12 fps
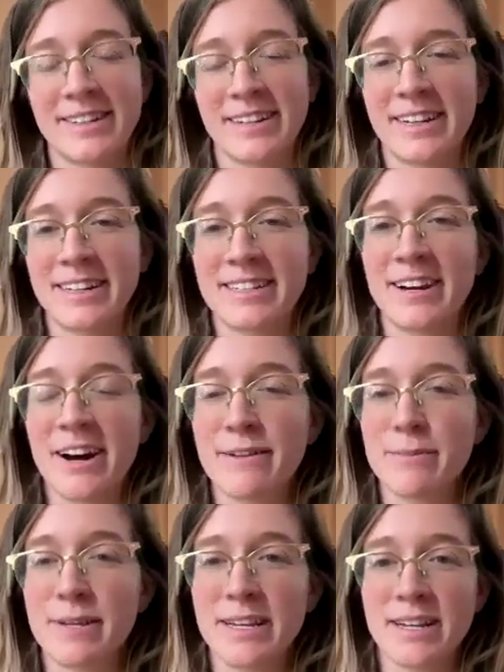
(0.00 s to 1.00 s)
He
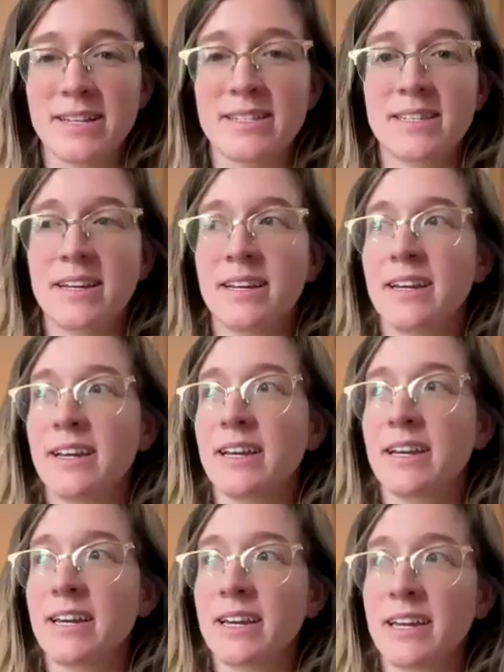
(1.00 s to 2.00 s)
taught because
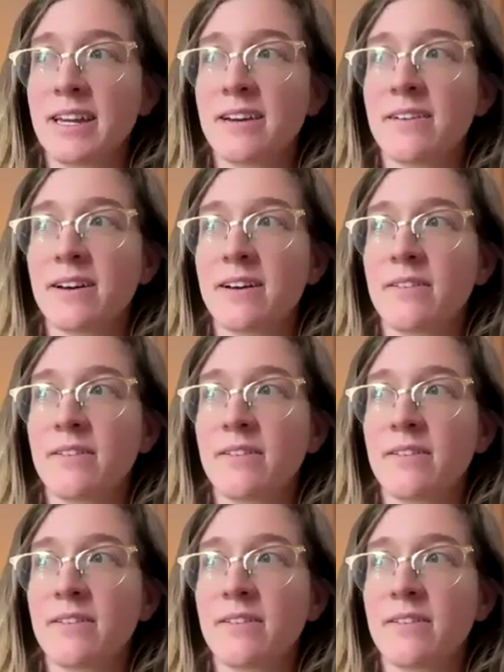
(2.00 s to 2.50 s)
he,